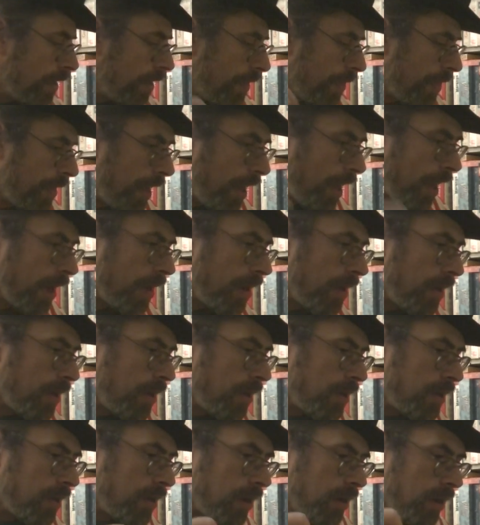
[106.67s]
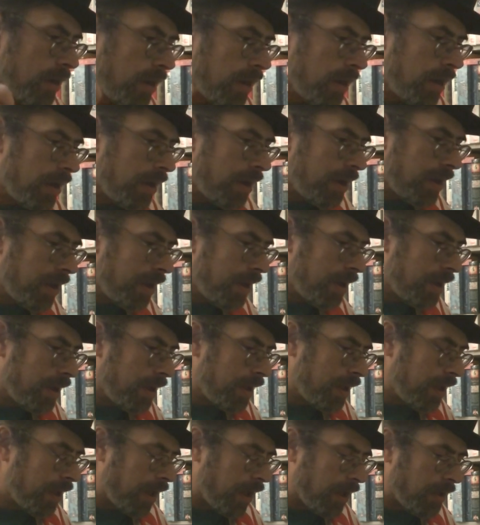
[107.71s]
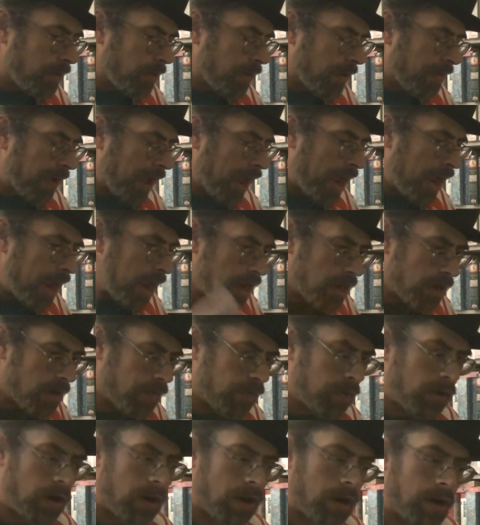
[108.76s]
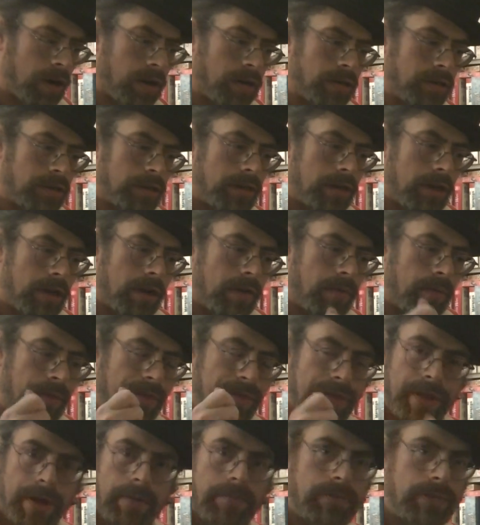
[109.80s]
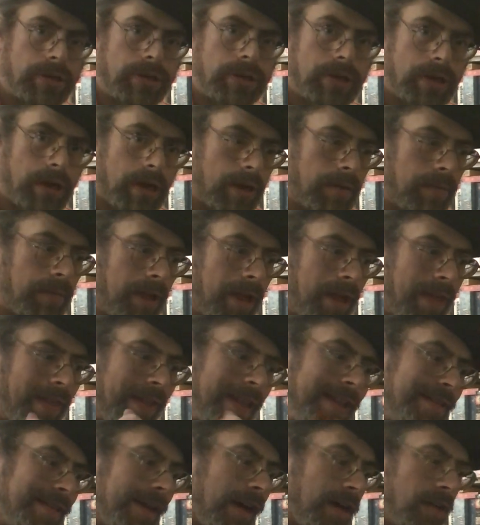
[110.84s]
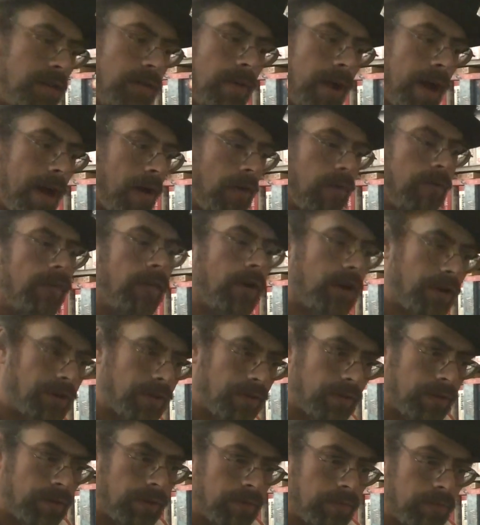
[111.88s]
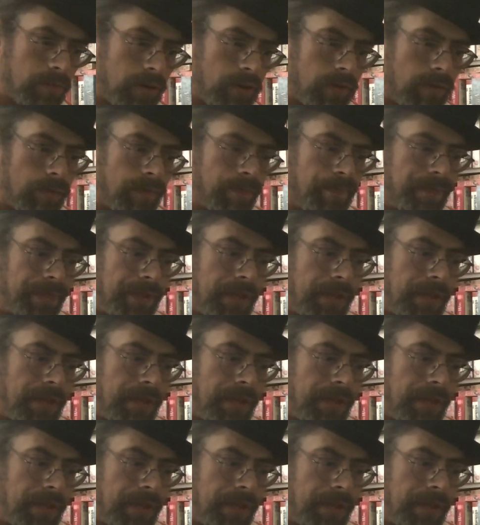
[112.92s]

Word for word: that you have a hand of cards with numbers on them, and they tell you how far you can move.